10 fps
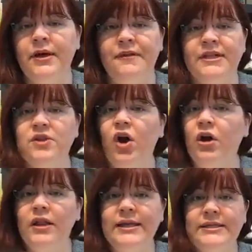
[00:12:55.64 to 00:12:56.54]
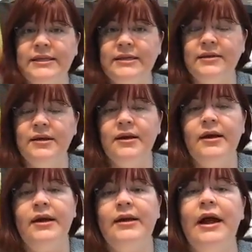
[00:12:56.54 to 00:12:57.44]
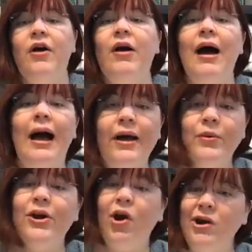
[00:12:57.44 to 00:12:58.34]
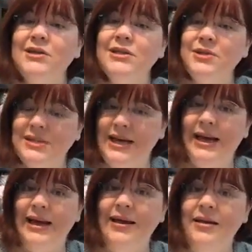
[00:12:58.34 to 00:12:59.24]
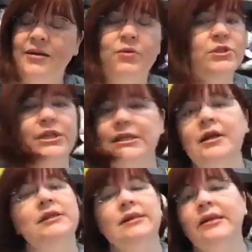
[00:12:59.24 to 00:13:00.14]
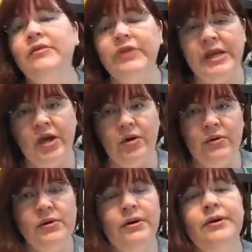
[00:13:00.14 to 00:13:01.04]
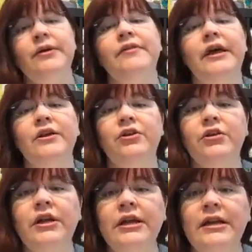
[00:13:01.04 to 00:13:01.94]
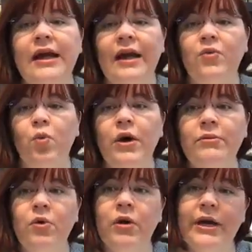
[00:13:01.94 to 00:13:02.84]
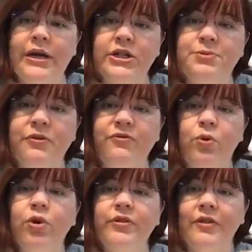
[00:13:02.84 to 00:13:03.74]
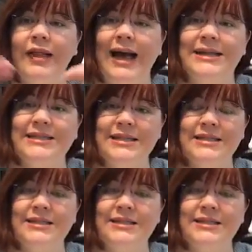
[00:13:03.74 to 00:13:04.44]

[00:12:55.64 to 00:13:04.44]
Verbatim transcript: That's all I did. Now, I would also say, which I did not say in the video, that you're going to need to add one more inch before the last seed